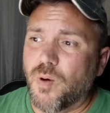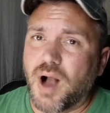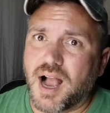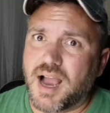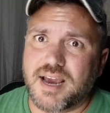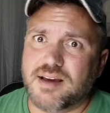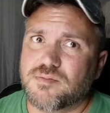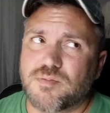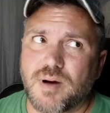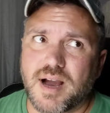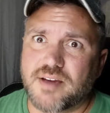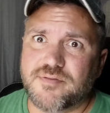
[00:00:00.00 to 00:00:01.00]
Why?
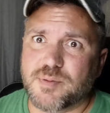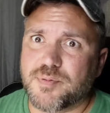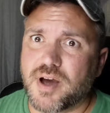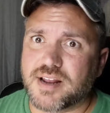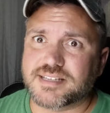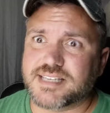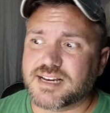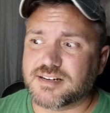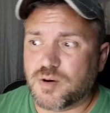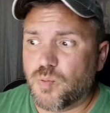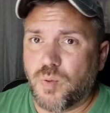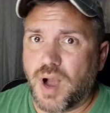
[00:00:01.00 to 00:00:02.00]
If your product's that
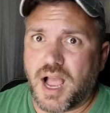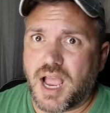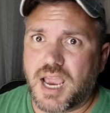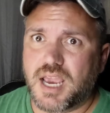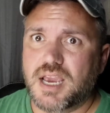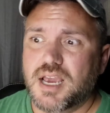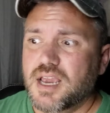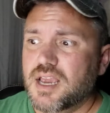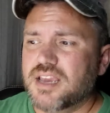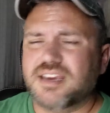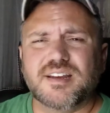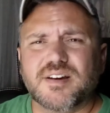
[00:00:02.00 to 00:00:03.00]
good, why?
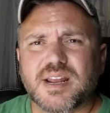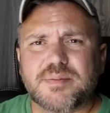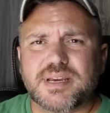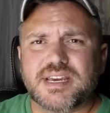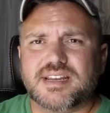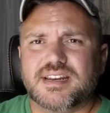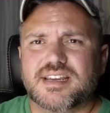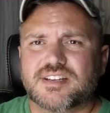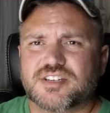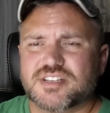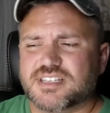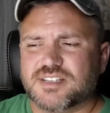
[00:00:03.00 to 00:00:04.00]
You know what I mean?
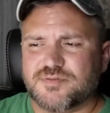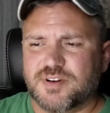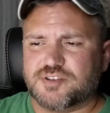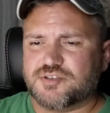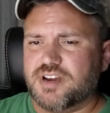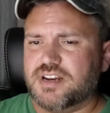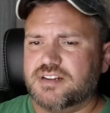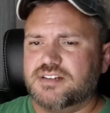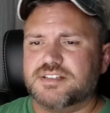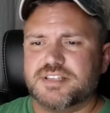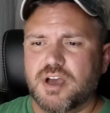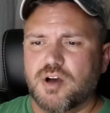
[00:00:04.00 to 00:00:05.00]
It's frustrating.
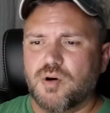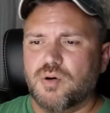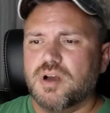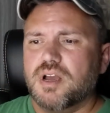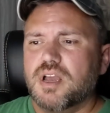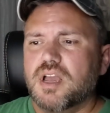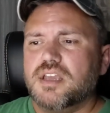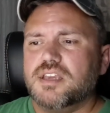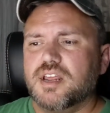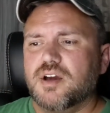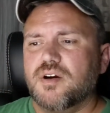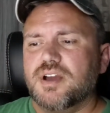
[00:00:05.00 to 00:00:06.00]
So,
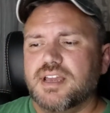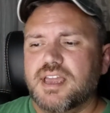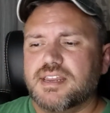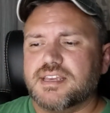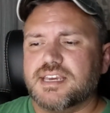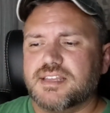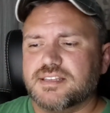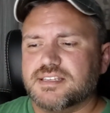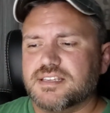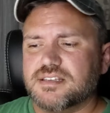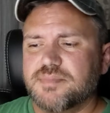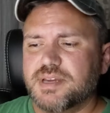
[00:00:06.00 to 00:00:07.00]
and again,
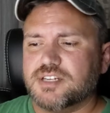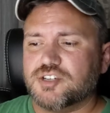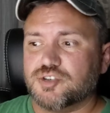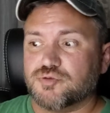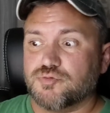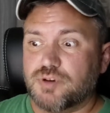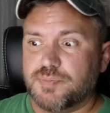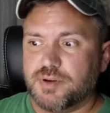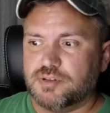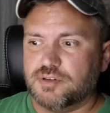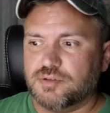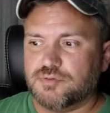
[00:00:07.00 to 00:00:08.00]
this isn't meant to just rip
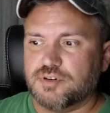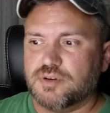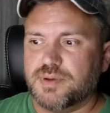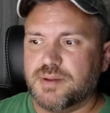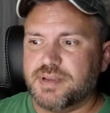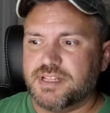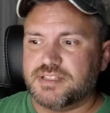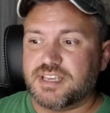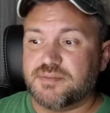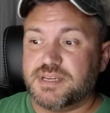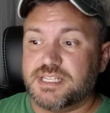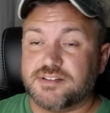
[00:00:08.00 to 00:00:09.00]
on LuLaRoe, but
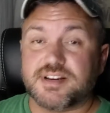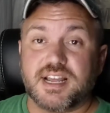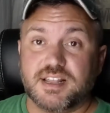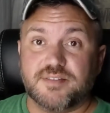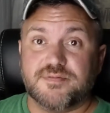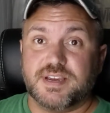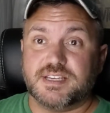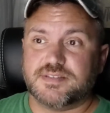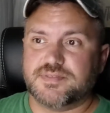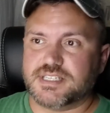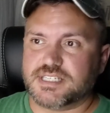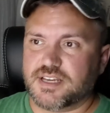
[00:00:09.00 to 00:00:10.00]
to me, they're kind of the face
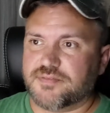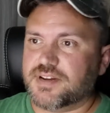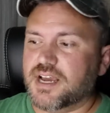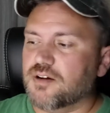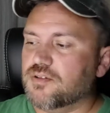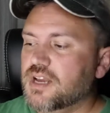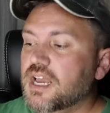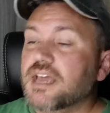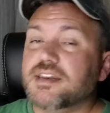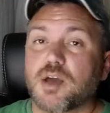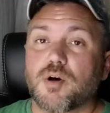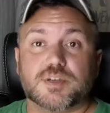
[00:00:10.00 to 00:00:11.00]
of this stuff now.
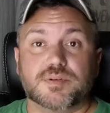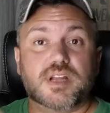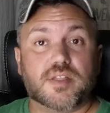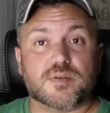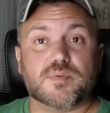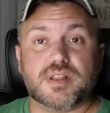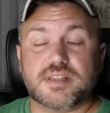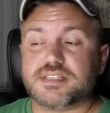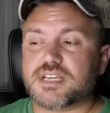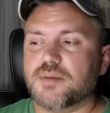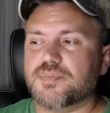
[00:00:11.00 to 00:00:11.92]
So another one of these